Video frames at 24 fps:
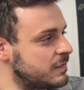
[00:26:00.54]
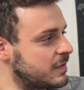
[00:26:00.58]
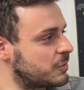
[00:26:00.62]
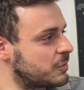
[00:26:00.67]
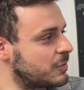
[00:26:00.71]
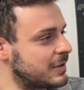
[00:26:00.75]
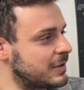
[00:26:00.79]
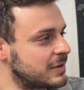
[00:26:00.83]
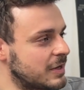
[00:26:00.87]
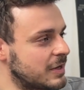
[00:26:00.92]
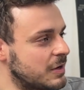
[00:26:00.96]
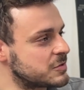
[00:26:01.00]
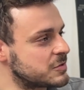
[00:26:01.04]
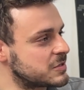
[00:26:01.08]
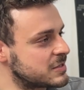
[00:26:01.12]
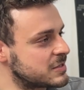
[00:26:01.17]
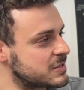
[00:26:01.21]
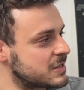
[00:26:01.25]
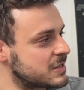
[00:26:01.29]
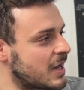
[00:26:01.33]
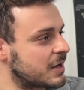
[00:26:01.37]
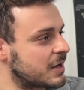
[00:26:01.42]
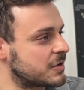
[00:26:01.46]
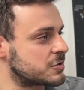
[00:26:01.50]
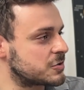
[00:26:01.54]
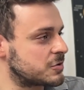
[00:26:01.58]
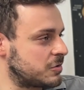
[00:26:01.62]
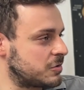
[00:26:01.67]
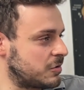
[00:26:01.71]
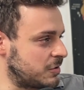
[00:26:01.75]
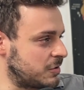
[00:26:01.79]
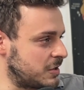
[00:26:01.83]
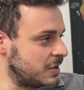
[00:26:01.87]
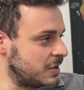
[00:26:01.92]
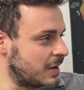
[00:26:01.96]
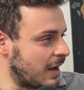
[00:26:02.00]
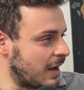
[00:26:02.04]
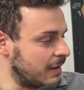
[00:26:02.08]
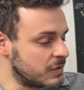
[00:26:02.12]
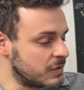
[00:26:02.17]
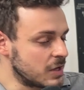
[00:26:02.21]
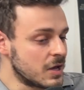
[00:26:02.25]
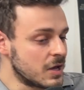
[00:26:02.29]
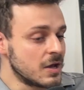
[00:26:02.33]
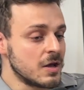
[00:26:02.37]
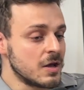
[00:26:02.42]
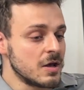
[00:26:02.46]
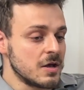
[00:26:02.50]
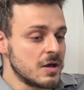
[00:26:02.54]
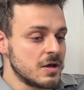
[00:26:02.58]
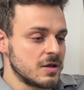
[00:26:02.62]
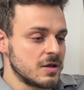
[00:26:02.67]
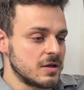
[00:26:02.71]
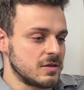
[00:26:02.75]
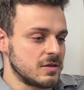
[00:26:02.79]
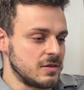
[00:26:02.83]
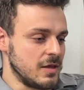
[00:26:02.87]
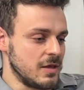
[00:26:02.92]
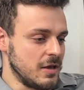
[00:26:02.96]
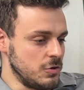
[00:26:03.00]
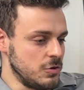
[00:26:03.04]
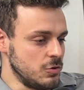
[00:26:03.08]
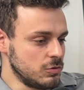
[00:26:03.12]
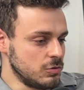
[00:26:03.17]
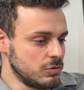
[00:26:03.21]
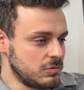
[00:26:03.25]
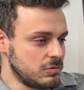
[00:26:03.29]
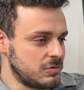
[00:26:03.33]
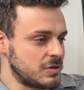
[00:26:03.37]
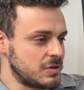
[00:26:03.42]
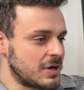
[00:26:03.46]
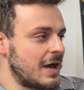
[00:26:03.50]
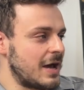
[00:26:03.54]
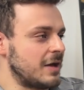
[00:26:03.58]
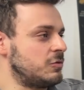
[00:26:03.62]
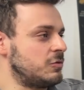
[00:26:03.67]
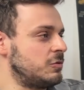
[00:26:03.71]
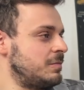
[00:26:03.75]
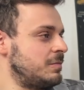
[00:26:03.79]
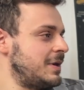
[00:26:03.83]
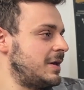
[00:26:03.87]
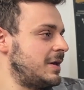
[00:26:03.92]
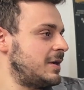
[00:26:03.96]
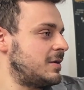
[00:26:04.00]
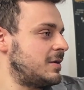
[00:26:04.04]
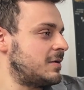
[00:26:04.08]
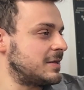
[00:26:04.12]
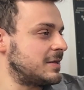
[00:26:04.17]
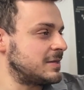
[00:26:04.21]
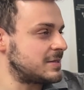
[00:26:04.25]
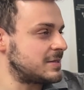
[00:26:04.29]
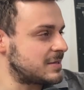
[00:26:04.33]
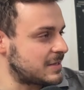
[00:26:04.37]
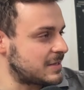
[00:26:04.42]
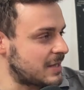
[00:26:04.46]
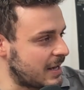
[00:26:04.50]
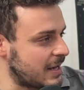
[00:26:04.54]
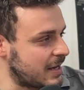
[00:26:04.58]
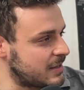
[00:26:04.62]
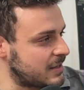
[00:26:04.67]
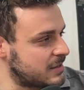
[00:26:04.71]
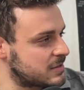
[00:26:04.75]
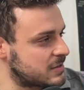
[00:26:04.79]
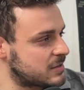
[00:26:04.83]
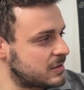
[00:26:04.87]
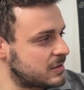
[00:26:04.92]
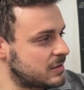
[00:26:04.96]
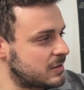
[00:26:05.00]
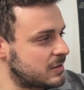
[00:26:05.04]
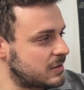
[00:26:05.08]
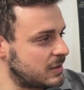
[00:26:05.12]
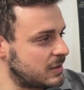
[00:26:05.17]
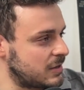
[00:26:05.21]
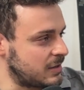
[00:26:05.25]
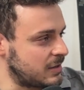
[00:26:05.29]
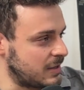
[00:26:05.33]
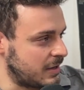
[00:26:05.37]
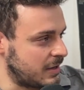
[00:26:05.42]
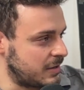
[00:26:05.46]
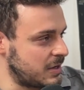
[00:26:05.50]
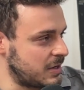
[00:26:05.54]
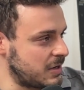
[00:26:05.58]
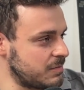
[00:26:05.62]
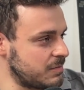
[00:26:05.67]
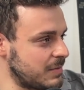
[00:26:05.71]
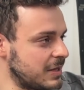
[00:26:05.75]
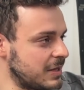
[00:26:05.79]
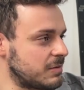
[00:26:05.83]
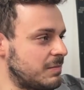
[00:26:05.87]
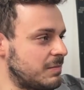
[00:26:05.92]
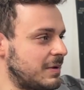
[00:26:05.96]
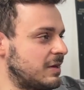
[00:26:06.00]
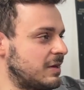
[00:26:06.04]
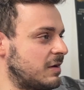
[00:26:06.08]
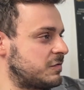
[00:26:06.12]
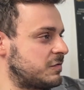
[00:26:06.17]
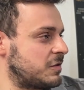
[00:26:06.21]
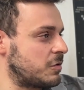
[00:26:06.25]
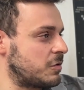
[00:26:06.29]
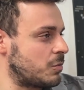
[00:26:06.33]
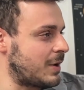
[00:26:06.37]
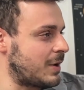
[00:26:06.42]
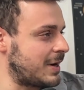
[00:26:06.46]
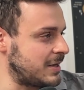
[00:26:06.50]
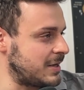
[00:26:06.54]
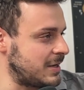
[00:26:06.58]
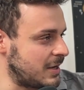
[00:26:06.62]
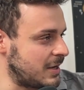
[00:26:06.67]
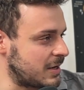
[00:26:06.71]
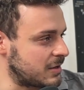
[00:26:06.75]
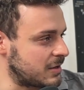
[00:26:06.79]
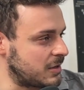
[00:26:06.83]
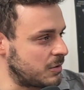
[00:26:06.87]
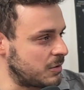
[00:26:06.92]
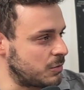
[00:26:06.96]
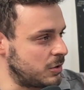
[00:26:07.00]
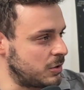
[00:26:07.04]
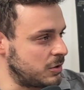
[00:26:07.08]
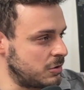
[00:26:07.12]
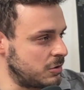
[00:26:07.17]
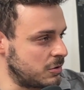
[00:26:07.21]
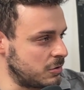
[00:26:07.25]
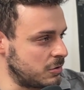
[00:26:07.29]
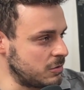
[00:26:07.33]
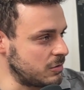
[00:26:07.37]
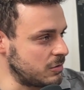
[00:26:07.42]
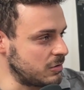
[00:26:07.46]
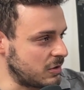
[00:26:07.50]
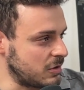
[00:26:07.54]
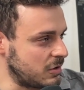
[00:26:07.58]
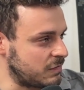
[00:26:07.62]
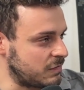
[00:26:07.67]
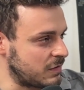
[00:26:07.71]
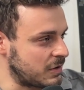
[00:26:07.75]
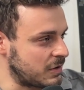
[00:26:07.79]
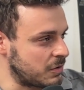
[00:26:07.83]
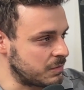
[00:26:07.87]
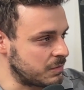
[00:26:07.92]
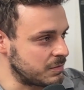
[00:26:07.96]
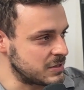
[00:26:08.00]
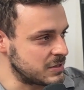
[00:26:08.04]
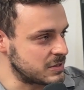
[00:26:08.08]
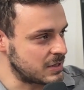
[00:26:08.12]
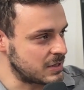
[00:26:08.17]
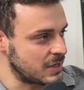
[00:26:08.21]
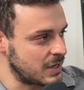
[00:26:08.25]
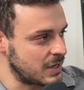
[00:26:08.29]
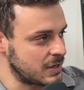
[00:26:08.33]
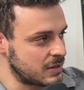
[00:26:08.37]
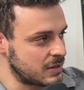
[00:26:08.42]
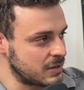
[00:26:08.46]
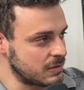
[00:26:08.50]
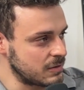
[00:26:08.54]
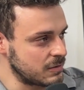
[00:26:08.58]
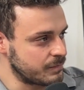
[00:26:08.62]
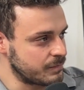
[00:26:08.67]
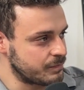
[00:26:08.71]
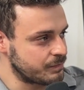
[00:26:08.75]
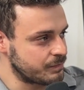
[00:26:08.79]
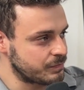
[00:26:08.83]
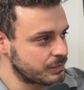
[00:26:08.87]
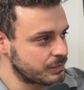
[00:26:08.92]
over 1,000 sanctions on Iran. The EU tried to make Iran stays in the agreement, but after 1 year they withdrew, if I'm not mistaken.